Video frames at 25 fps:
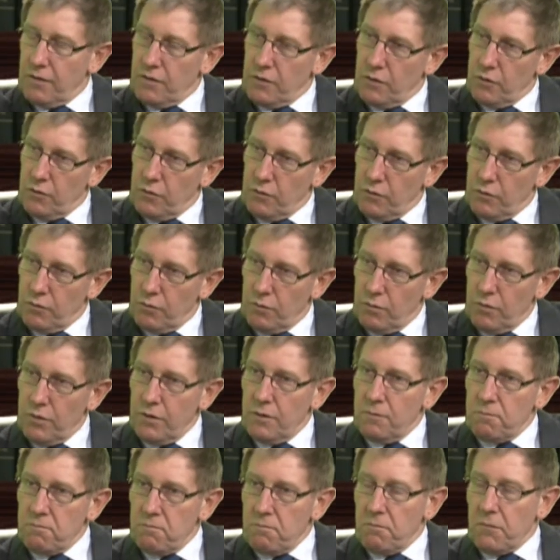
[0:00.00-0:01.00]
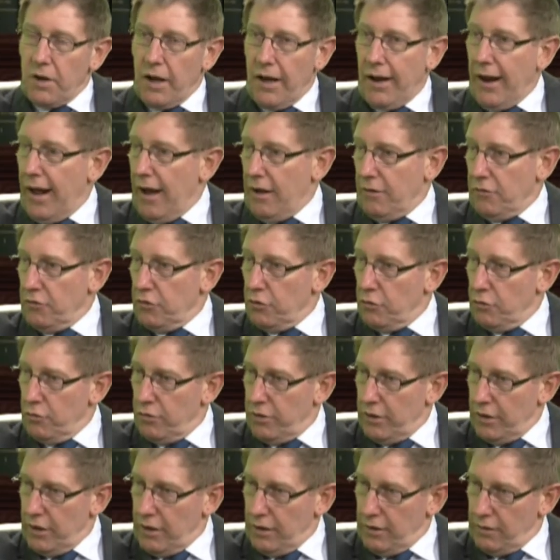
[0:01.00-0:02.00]
to get out and do
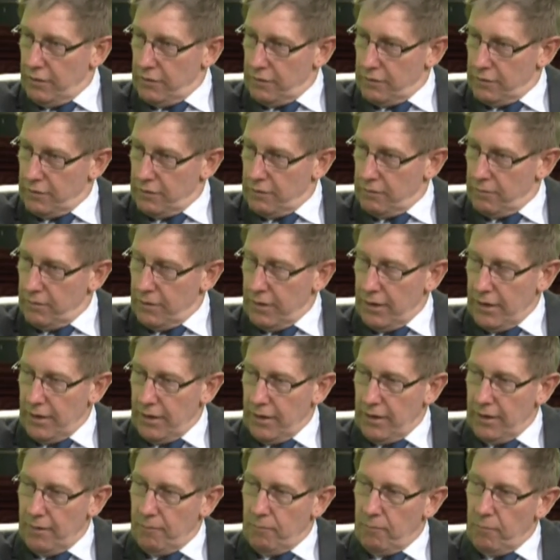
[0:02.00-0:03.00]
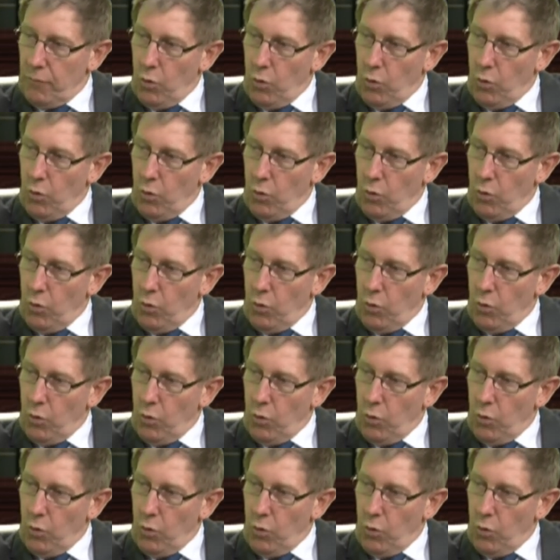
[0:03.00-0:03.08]
things, um,